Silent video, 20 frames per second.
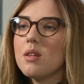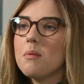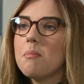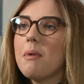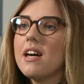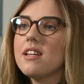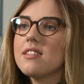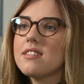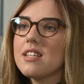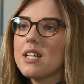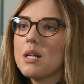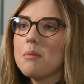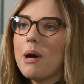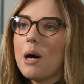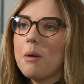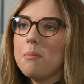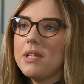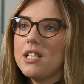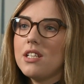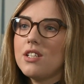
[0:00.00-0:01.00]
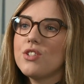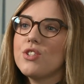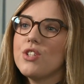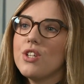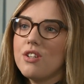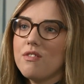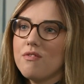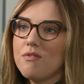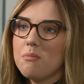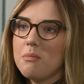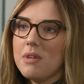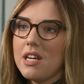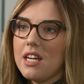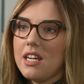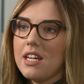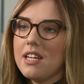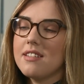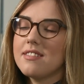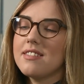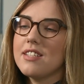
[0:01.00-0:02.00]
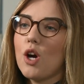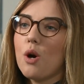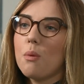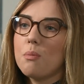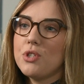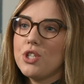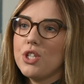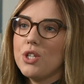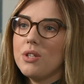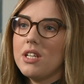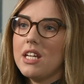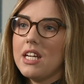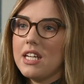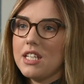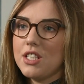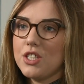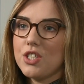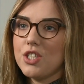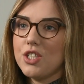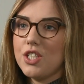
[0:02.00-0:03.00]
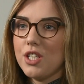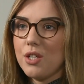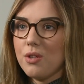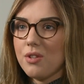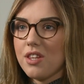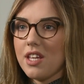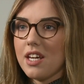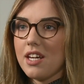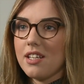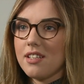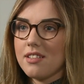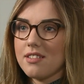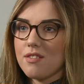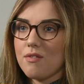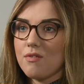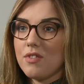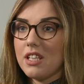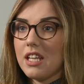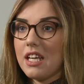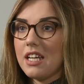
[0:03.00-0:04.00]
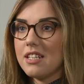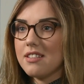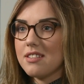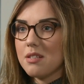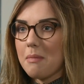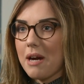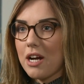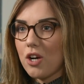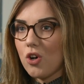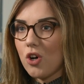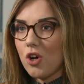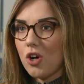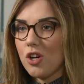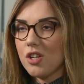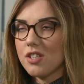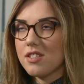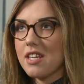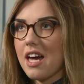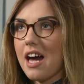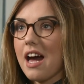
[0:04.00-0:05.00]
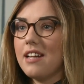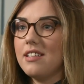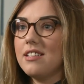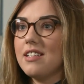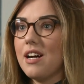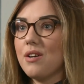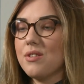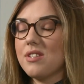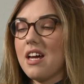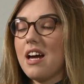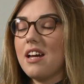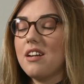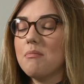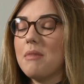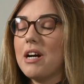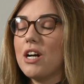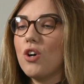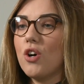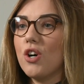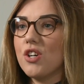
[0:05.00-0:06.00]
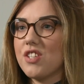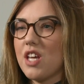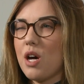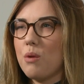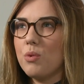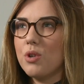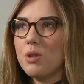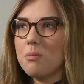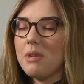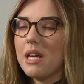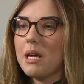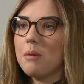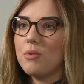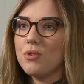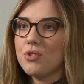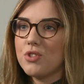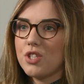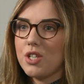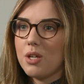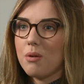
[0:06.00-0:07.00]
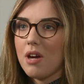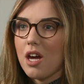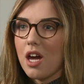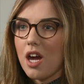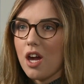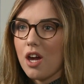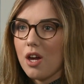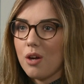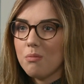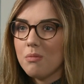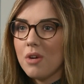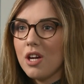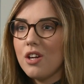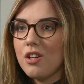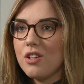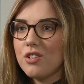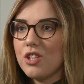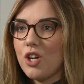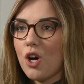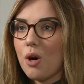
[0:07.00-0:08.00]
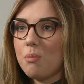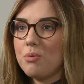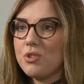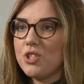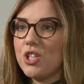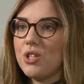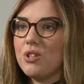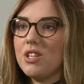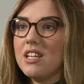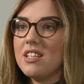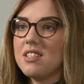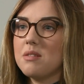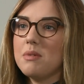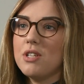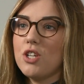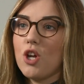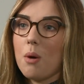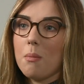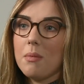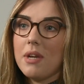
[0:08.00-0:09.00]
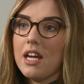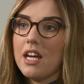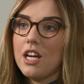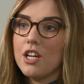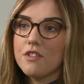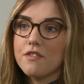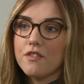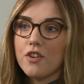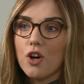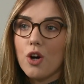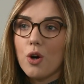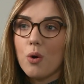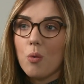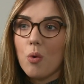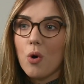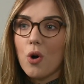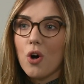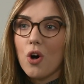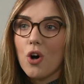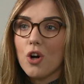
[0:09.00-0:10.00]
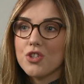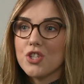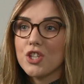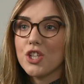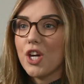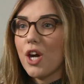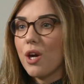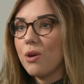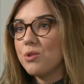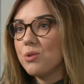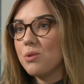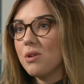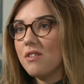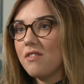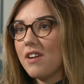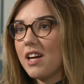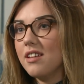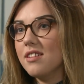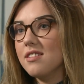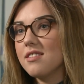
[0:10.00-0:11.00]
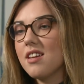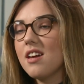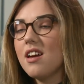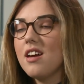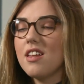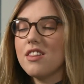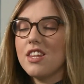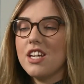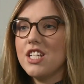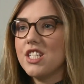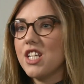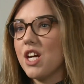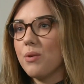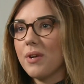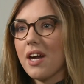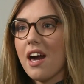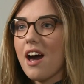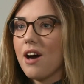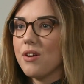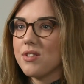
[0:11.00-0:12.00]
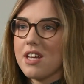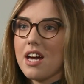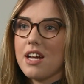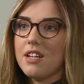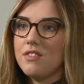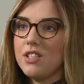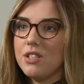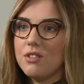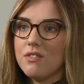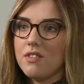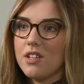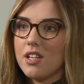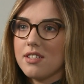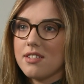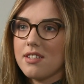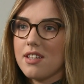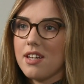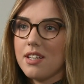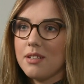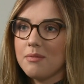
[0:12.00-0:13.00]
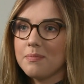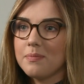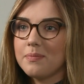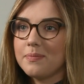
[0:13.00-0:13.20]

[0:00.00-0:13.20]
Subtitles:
the best thing about being a student for me is the opportunity to do things related to my course and outside of my course that I wouldn't be able to do at home. The opportunity to be nominated for awards and go to events that you don't get outside of university.